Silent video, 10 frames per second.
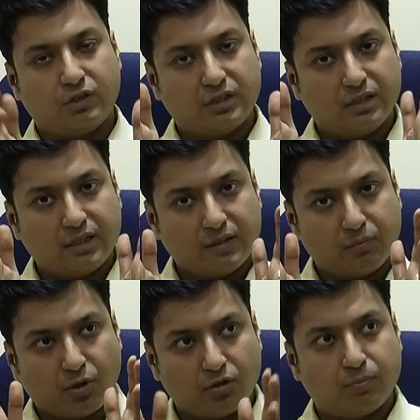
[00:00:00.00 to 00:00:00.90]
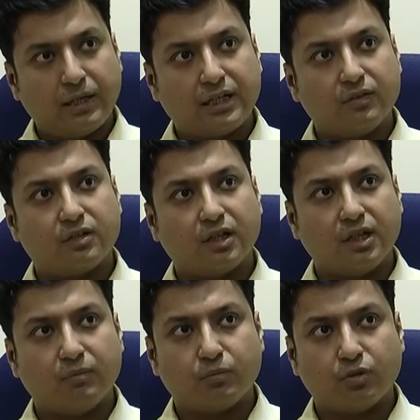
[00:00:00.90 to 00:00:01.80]
whether there is a prospective
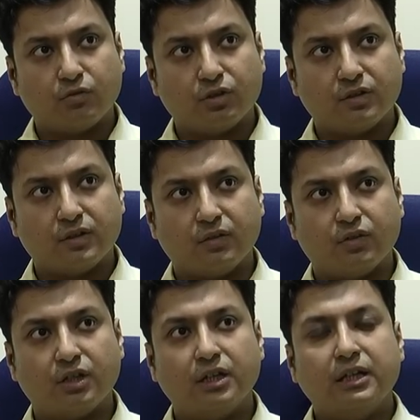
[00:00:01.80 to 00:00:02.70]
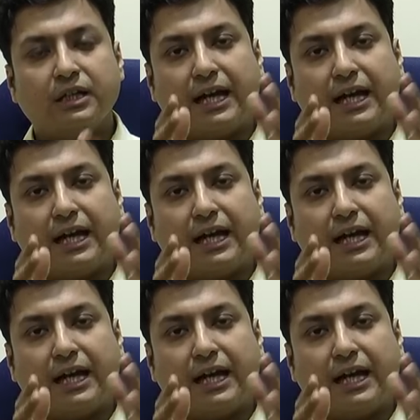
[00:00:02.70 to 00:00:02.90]
study input which is given